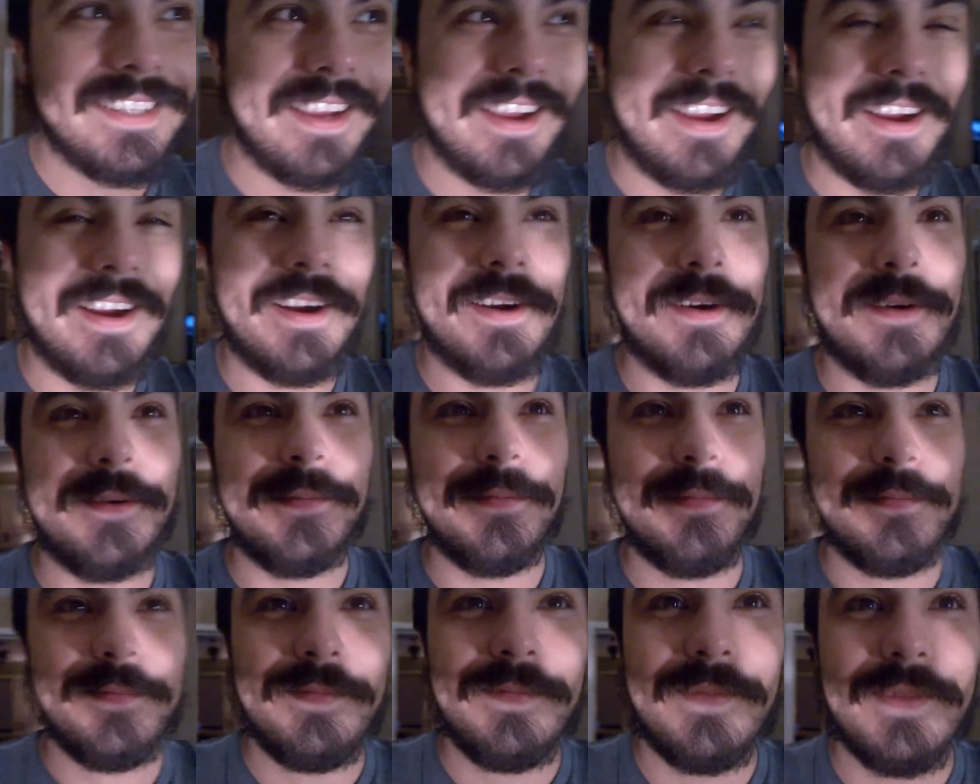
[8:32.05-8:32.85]

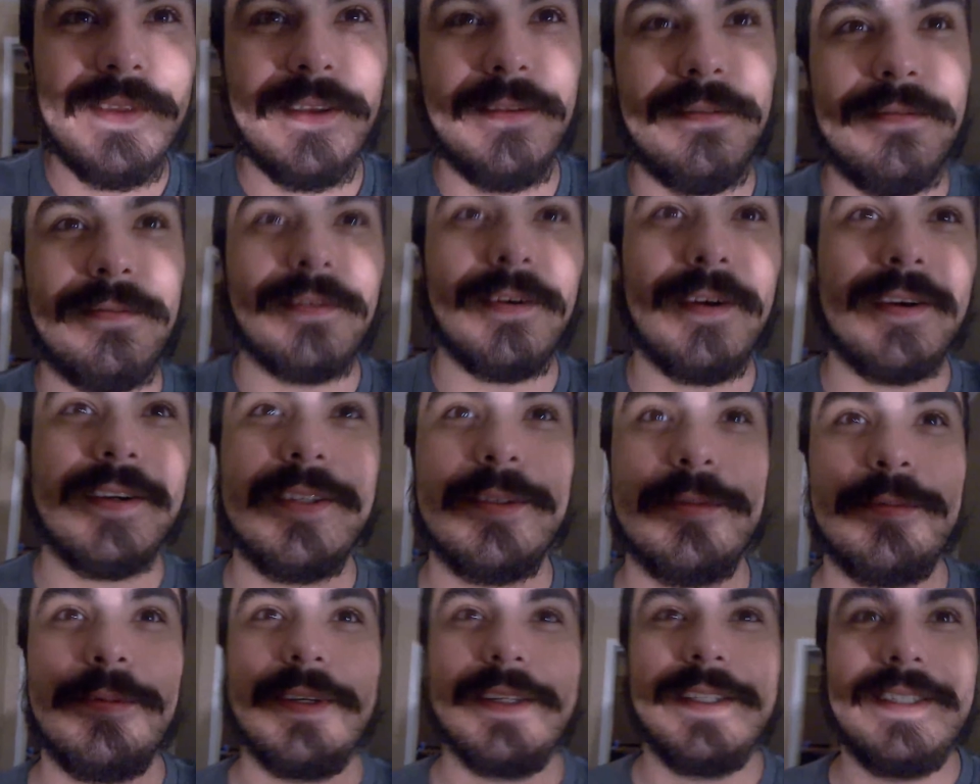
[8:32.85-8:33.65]
The
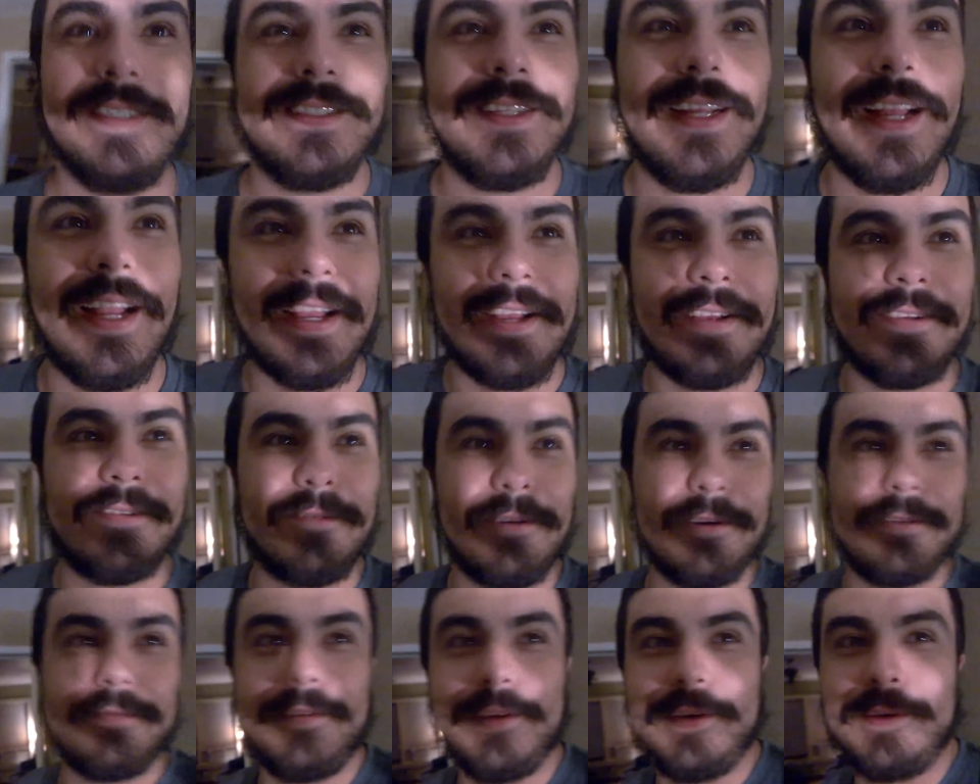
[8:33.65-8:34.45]
first one, I
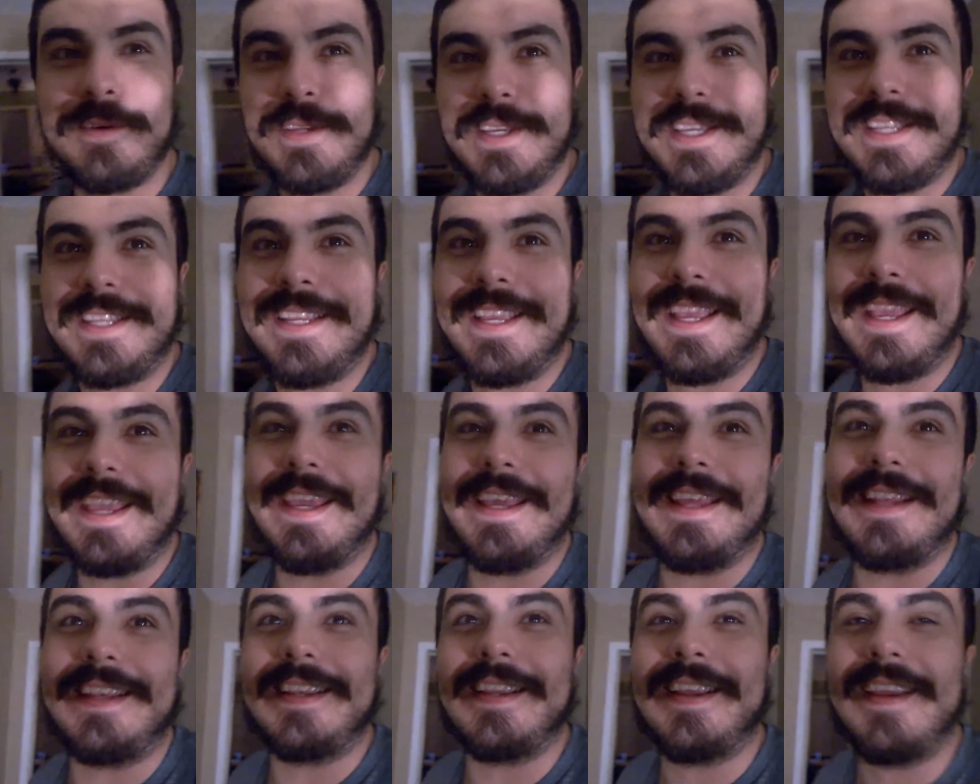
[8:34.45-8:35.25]
reviewed it,
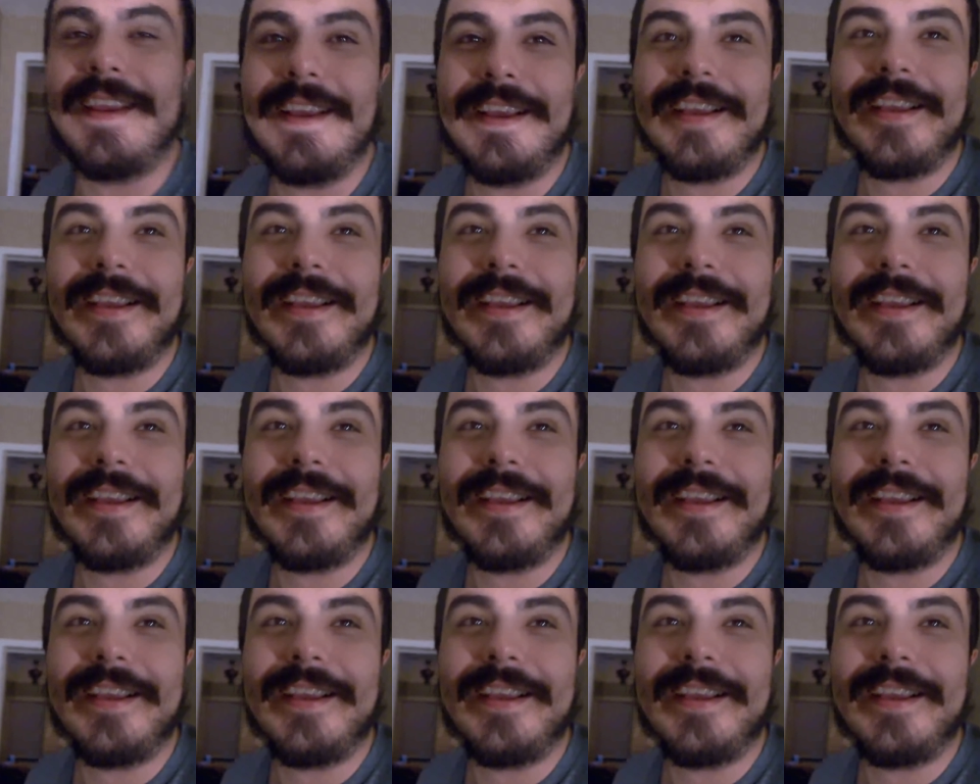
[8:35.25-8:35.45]
and